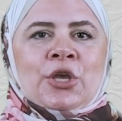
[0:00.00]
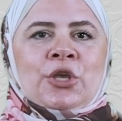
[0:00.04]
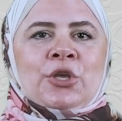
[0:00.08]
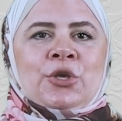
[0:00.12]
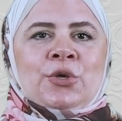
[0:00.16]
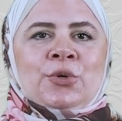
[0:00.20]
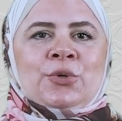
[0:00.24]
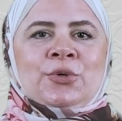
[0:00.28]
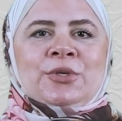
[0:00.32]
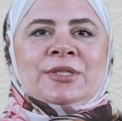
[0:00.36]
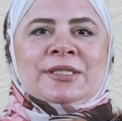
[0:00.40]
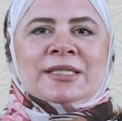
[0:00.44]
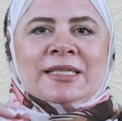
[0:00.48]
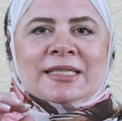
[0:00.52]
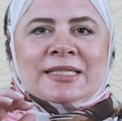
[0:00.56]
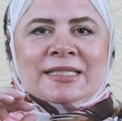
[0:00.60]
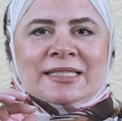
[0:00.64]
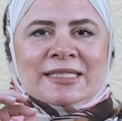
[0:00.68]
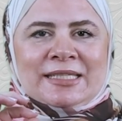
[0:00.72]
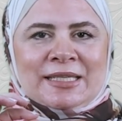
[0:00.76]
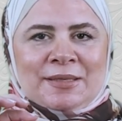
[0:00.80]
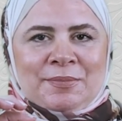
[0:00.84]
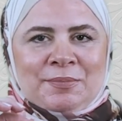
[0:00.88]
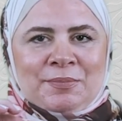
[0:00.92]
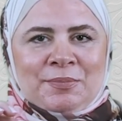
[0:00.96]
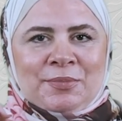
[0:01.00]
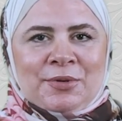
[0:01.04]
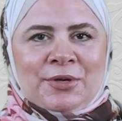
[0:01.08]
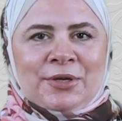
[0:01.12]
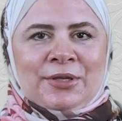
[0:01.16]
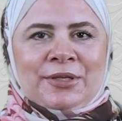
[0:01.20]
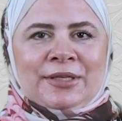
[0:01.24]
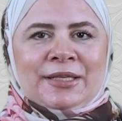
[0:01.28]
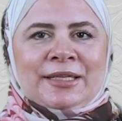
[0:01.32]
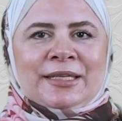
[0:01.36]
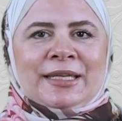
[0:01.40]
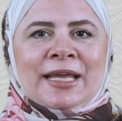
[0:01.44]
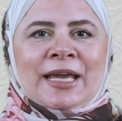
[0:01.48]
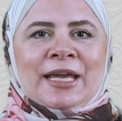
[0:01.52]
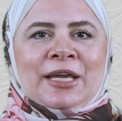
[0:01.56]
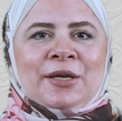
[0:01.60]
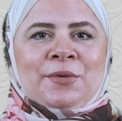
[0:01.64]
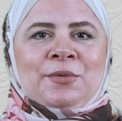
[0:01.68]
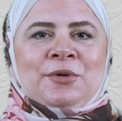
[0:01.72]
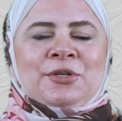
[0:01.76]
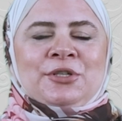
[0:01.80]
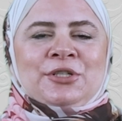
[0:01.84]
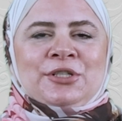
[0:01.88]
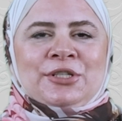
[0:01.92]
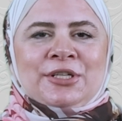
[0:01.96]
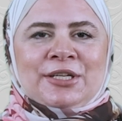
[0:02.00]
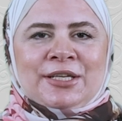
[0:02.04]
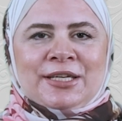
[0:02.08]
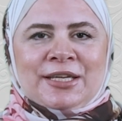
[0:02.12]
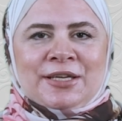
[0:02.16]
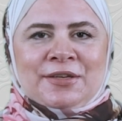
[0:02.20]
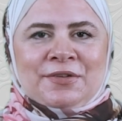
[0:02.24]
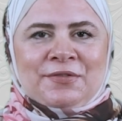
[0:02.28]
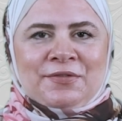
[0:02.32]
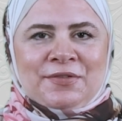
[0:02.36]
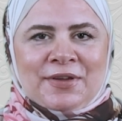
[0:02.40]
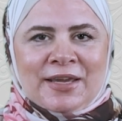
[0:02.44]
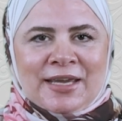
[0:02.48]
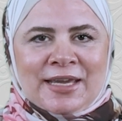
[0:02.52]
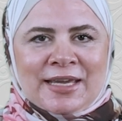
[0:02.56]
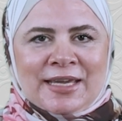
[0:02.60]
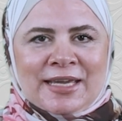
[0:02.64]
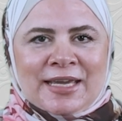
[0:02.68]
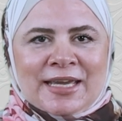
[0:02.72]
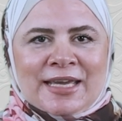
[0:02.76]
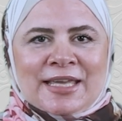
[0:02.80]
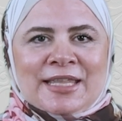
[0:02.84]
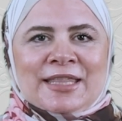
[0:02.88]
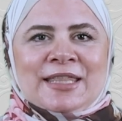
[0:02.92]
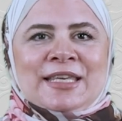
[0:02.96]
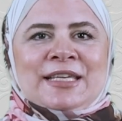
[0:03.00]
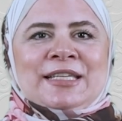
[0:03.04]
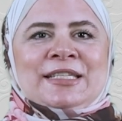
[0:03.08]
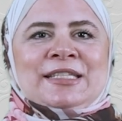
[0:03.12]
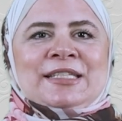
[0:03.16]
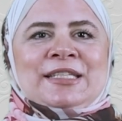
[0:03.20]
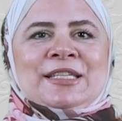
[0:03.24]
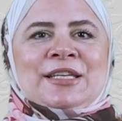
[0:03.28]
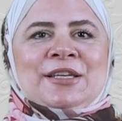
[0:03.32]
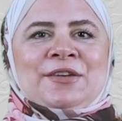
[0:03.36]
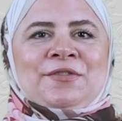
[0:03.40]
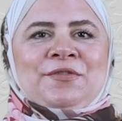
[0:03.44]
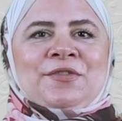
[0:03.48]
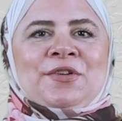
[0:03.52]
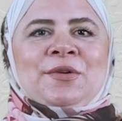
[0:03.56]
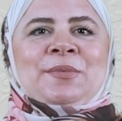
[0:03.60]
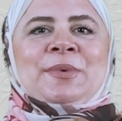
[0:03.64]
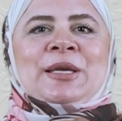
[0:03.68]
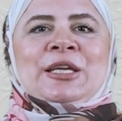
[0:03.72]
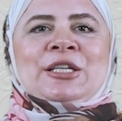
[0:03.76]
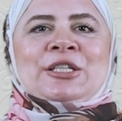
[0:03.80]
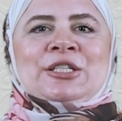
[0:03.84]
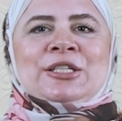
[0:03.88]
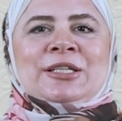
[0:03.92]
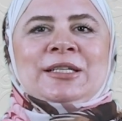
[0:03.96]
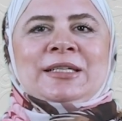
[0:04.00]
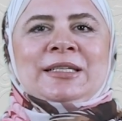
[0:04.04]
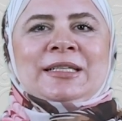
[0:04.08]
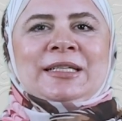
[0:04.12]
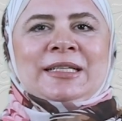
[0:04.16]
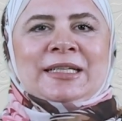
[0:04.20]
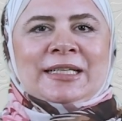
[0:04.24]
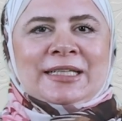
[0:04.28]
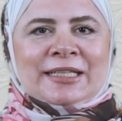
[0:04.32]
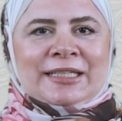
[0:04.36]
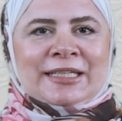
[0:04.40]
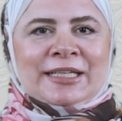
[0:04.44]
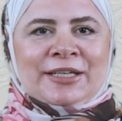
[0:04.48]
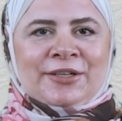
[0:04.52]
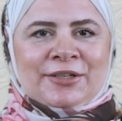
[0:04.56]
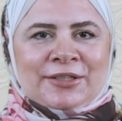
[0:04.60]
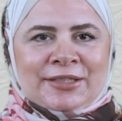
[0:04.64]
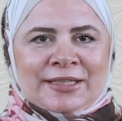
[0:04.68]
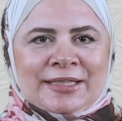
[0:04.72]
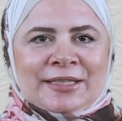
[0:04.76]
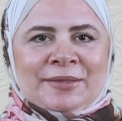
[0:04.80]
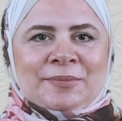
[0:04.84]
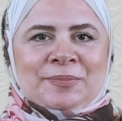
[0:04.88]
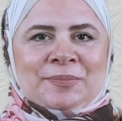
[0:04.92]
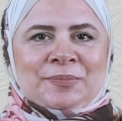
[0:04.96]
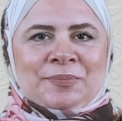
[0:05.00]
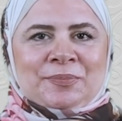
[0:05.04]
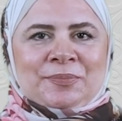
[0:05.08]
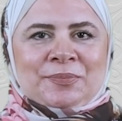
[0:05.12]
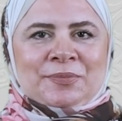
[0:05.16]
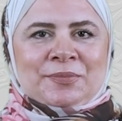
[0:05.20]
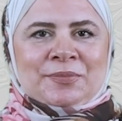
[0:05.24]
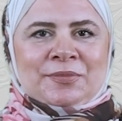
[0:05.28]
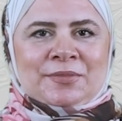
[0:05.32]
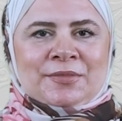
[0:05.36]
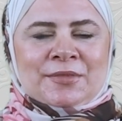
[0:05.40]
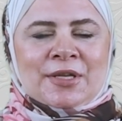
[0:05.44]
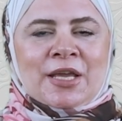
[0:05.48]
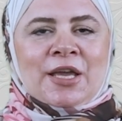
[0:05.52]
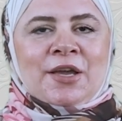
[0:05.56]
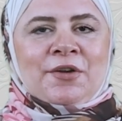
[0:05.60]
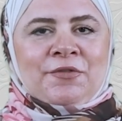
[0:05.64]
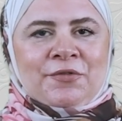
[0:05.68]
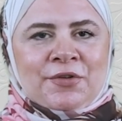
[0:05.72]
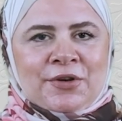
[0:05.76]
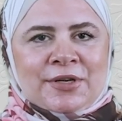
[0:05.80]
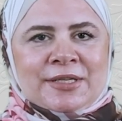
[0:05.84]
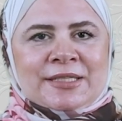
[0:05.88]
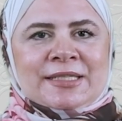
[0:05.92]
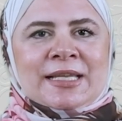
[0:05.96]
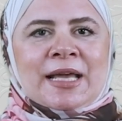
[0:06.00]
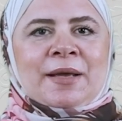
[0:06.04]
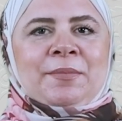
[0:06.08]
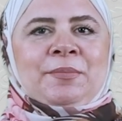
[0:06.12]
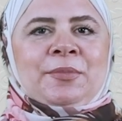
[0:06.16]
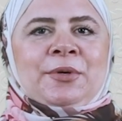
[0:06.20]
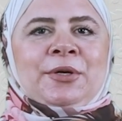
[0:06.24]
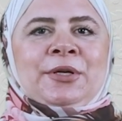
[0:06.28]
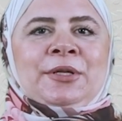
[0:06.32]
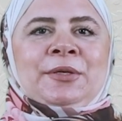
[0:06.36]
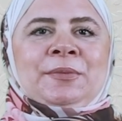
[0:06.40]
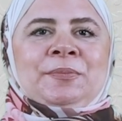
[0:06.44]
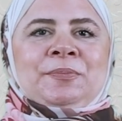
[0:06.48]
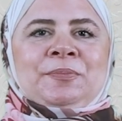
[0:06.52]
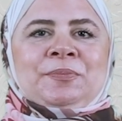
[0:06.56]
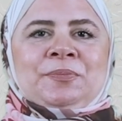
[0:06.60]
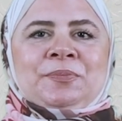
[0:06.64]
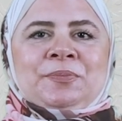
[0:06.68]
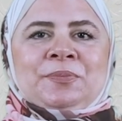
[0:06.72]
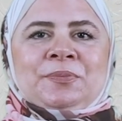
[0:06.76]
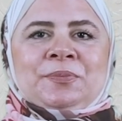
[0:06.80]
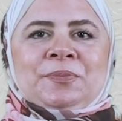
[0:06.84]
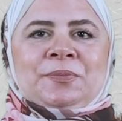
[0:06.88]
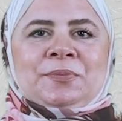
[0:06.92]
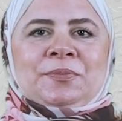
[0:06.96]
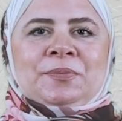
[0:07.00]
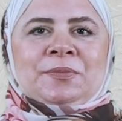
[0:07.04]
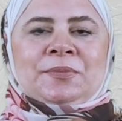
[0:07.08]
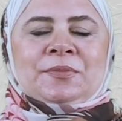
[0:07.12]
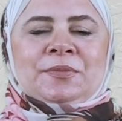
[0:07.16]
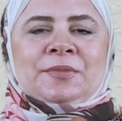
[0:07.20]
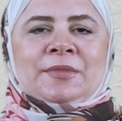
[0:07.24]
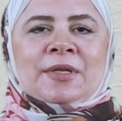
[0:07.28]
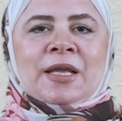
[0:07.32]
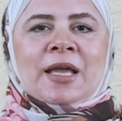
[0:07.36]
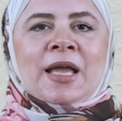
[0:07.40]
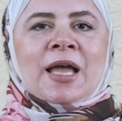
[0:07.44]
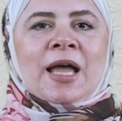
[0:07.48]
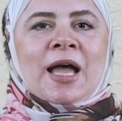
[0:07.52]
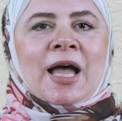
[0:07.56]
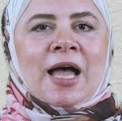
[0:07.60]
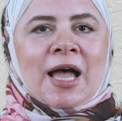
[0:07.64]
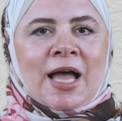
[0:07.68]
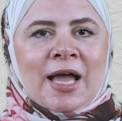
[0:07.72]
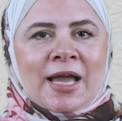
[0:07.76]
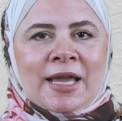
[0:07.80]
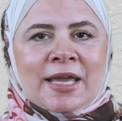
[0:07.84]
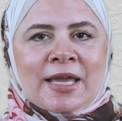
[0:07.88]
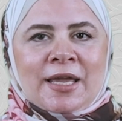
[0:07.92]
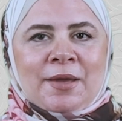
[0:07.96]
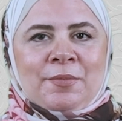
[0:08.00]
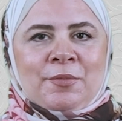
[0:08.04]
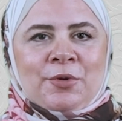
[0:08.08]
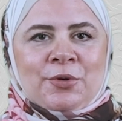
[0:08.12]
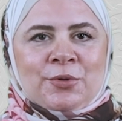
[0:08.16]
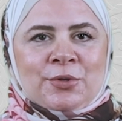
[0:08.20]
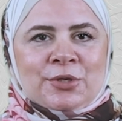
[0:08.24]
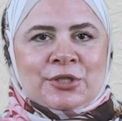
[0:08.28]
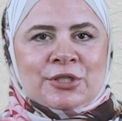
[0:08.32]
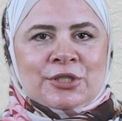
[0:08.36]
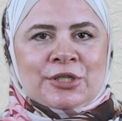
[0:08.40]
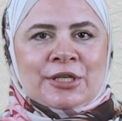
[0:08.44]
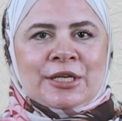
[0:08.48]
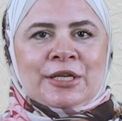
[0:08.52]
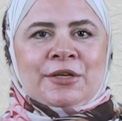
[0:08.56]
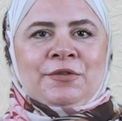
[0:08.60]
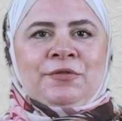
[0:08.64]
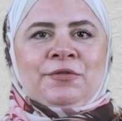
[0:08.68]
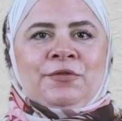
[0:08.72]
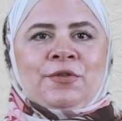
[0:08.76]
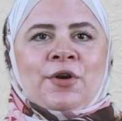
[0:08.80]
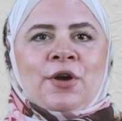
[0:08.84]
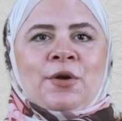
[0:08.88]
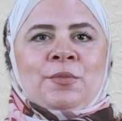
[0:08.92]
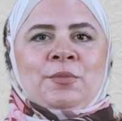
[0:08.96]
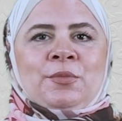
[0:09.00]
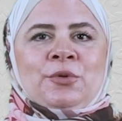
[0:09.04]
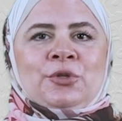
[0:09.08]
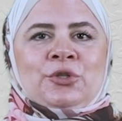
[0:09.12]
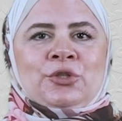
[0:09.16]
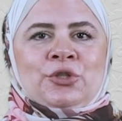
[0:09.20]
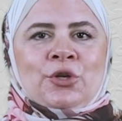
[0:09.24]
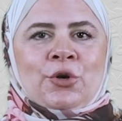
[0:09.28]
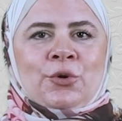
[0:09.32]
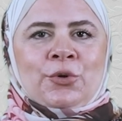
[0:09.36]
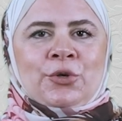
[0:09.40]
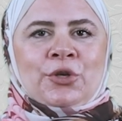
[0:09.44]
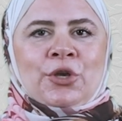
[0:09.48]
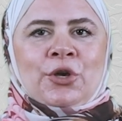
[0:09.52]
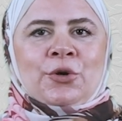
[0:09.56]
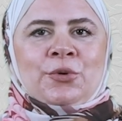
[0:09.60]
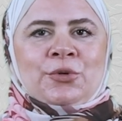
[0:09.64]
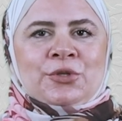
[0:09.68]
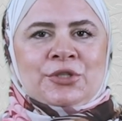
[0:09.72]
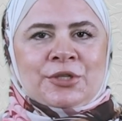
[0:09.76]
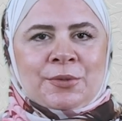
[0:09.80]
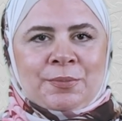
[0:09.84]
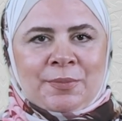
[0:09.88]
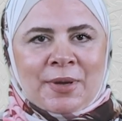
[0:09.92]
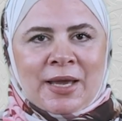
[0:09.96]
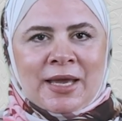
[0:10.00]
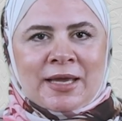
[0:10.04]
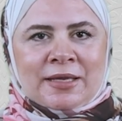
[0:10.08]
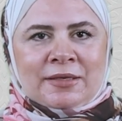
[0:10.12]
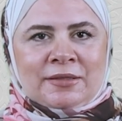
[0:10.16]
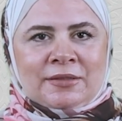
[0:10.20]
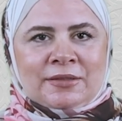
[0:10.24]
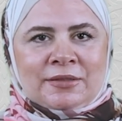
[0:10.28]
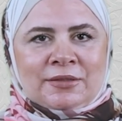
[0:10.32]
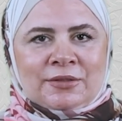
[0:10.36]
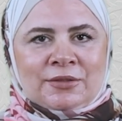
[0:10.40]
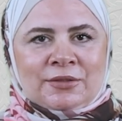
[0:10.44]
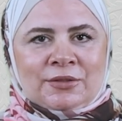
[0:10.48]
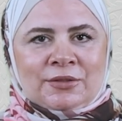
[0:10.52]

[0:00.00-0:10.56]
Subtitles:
Use simple language to convey this information clearly. For example, I am originally from Tokyo, Japan.